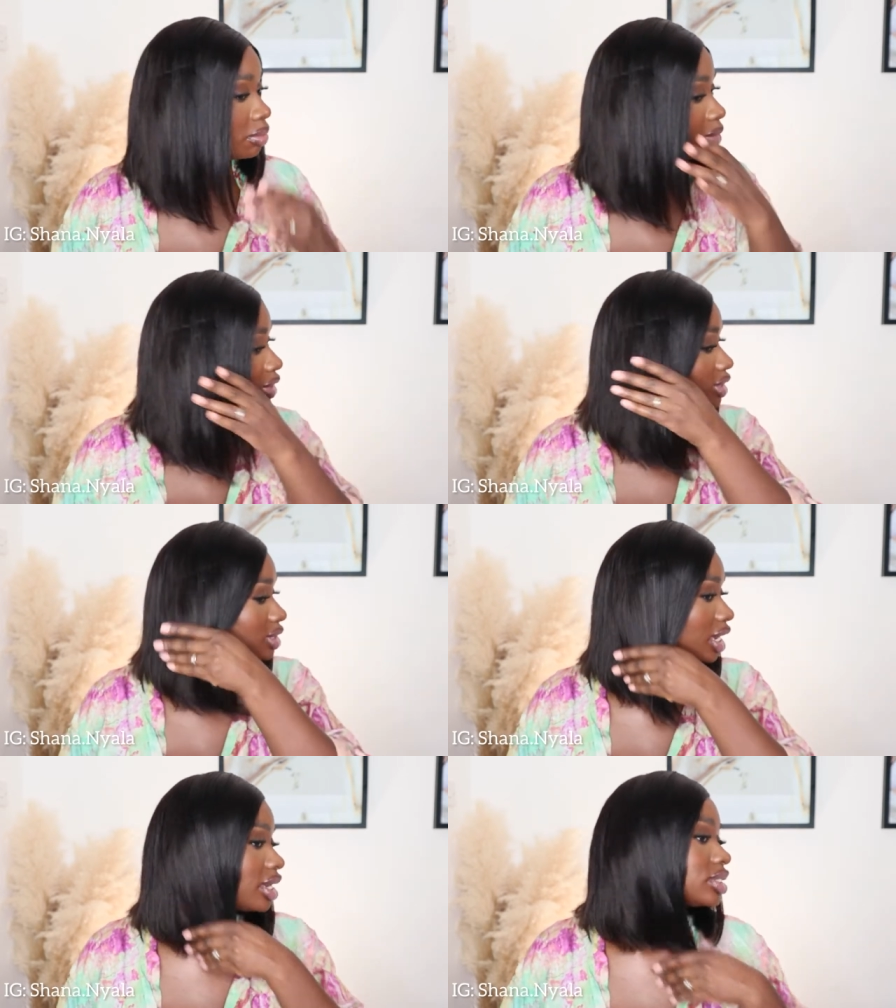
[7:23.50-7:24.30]
but this
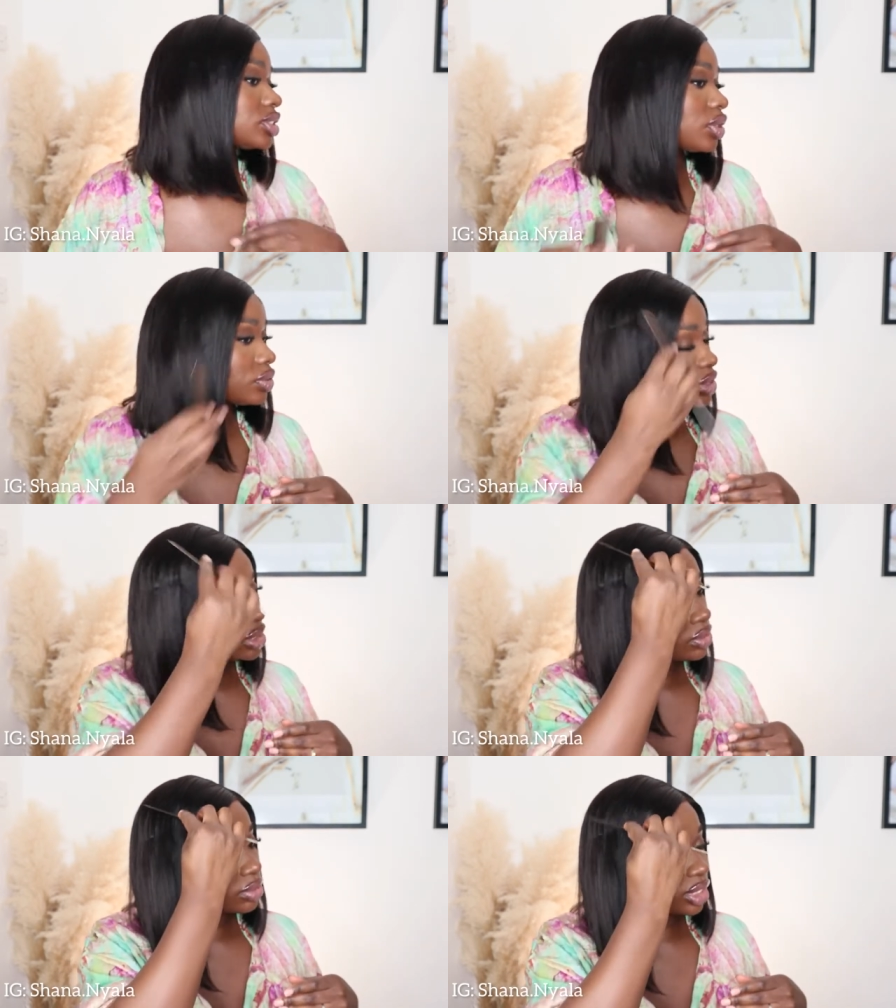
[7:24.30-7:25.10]
hair is so
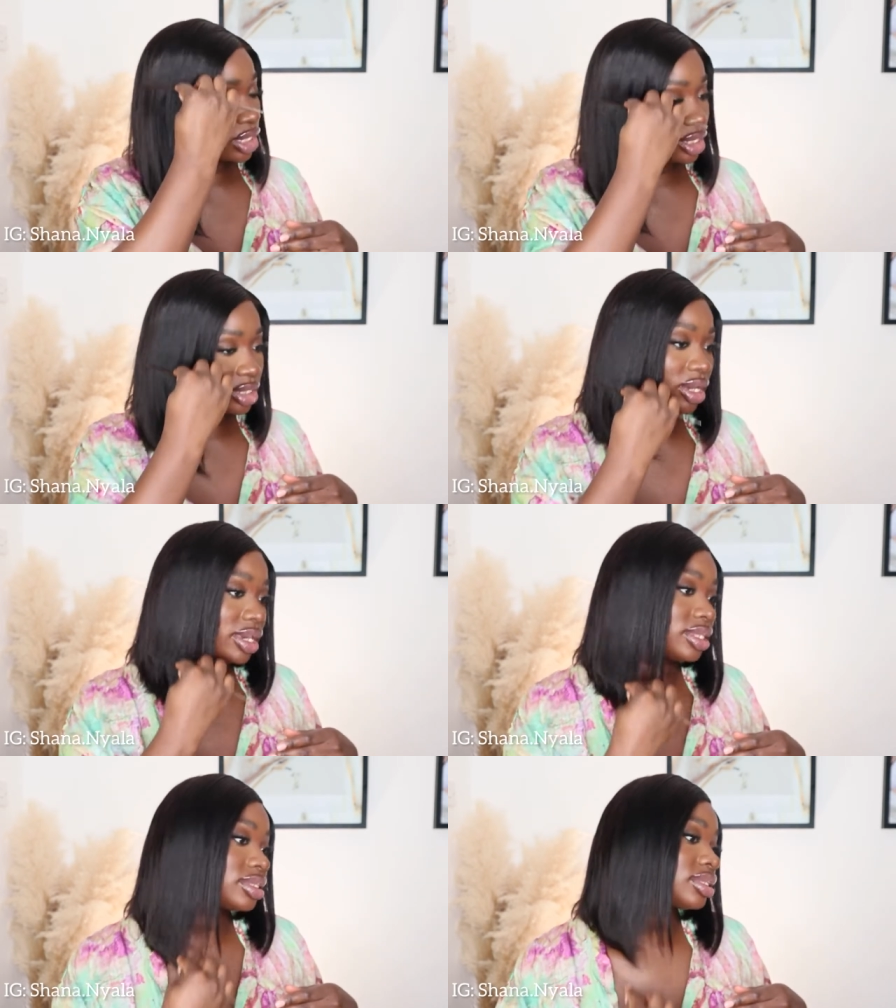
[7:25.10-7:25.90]
silky that
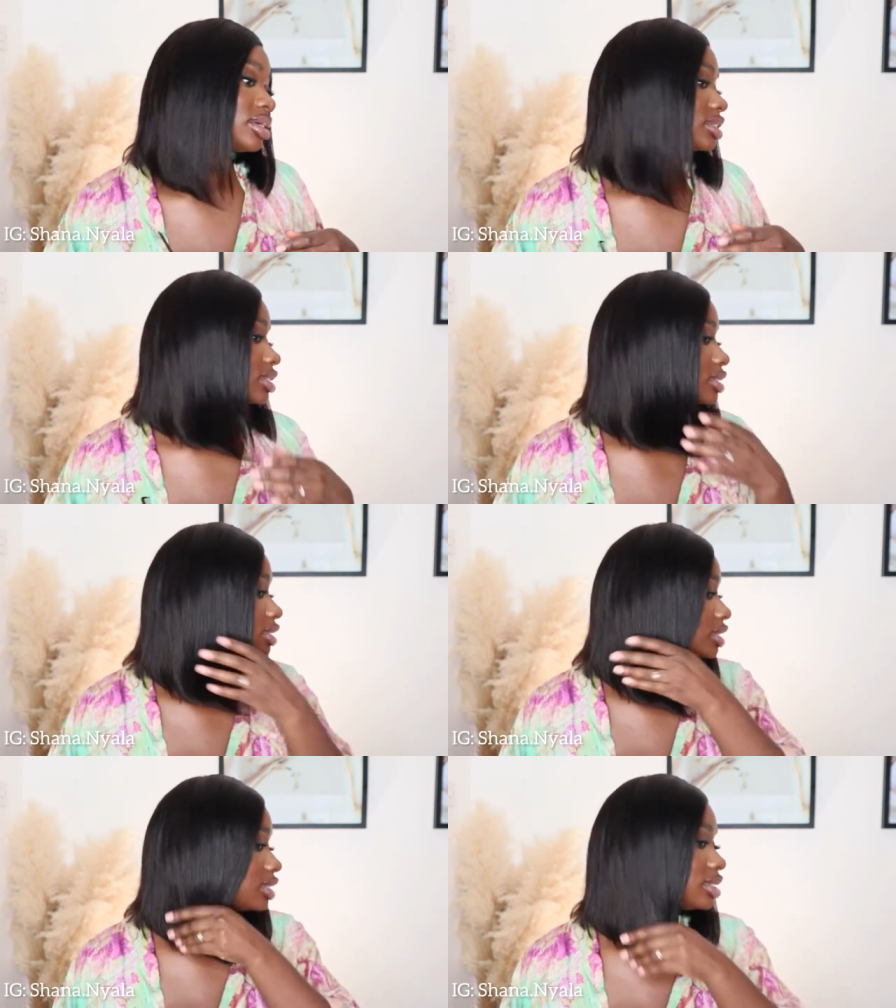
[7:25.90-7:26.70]
it doesn't
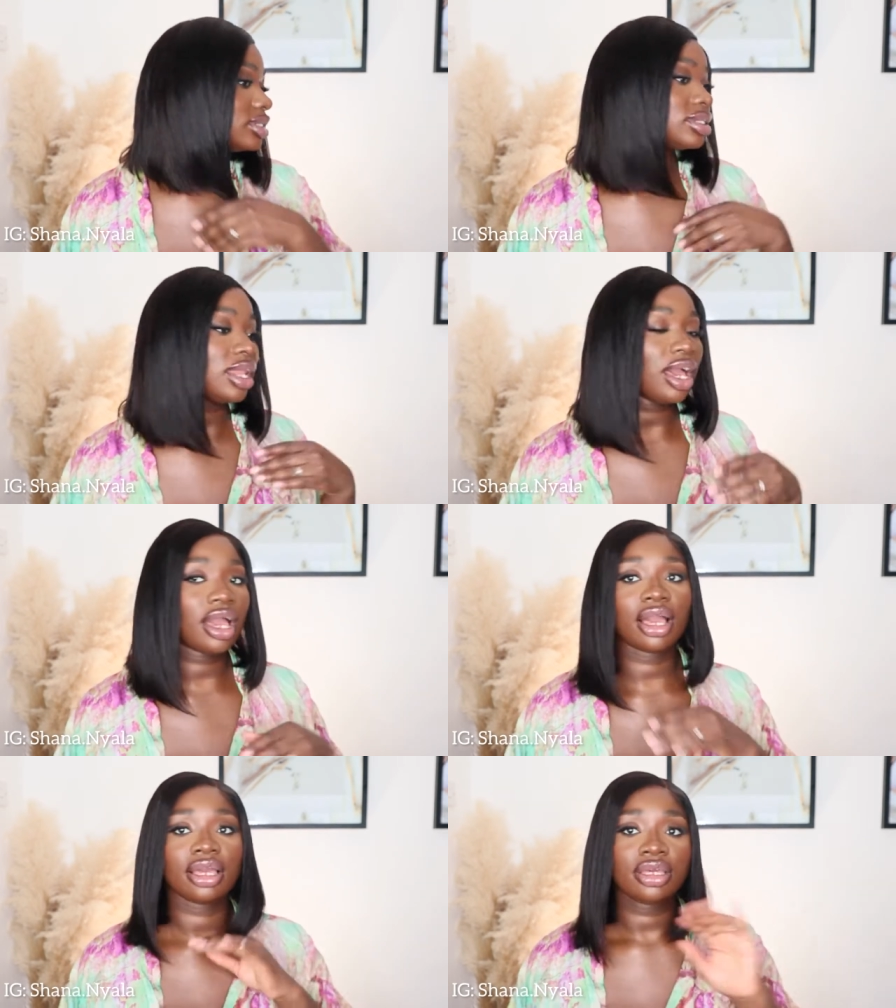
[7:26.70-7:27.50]
need
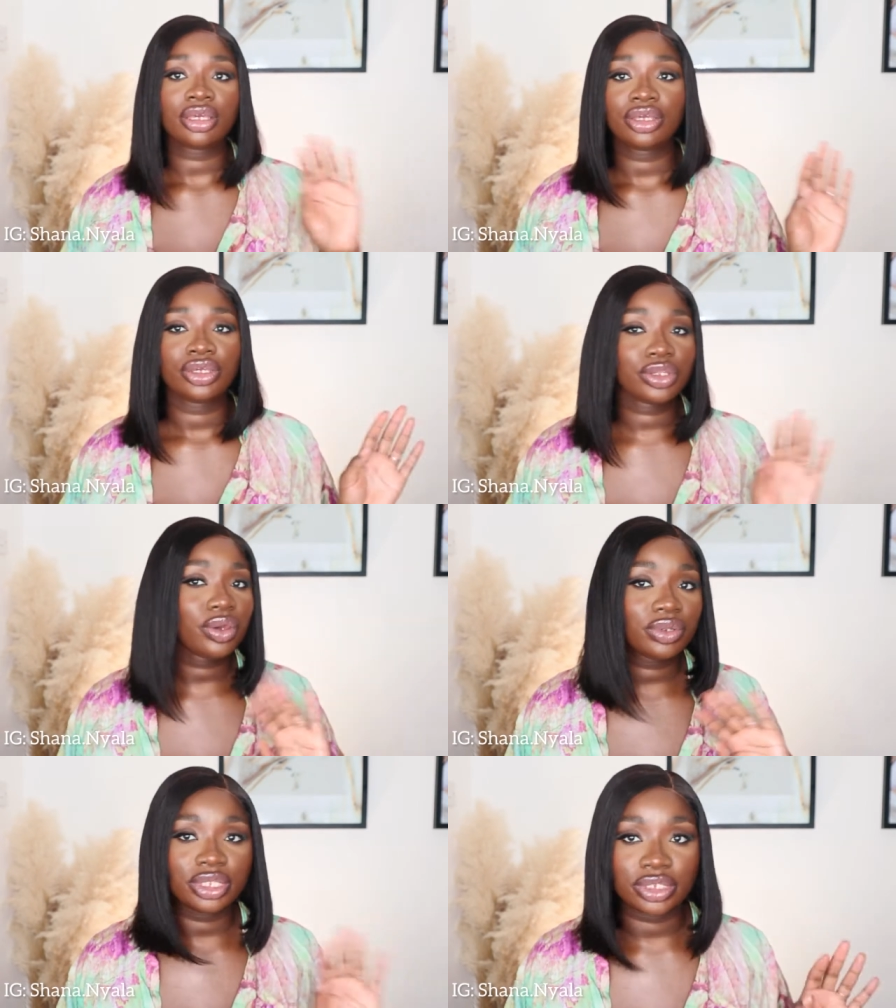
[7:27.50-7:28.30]
like you
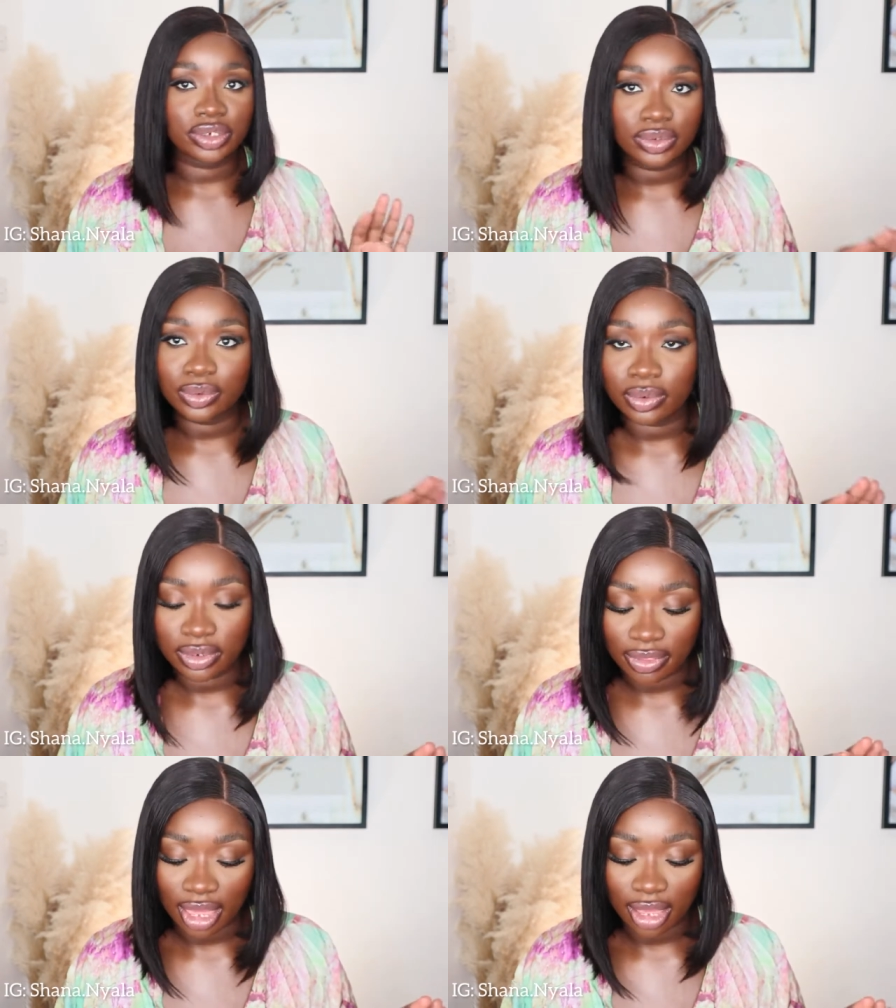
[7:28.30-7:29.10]
don't need to do all
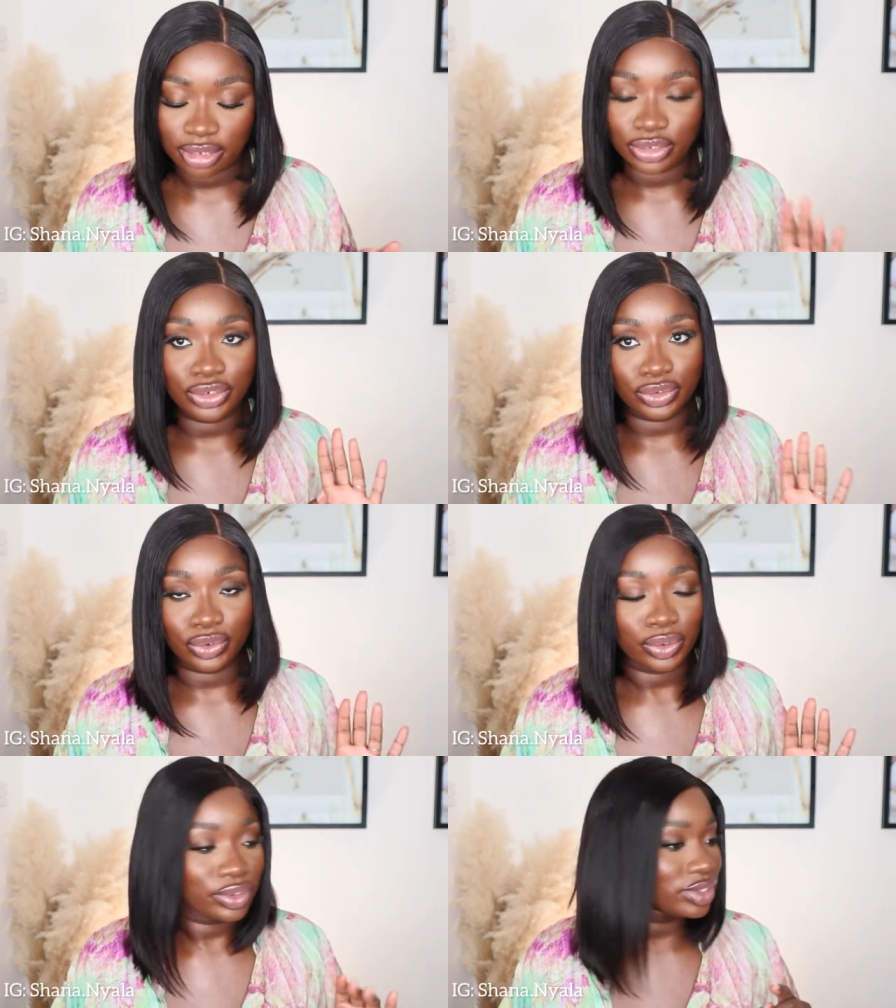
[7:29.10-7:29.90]
of that you do
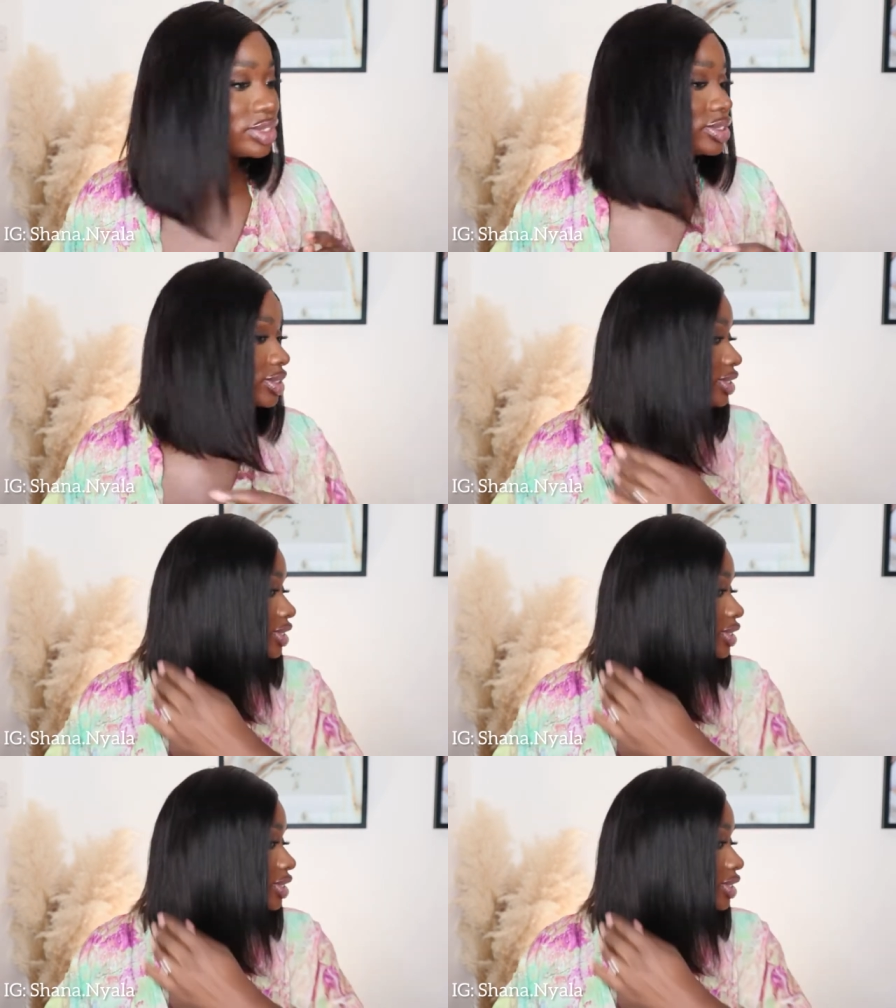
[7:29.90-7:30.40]
it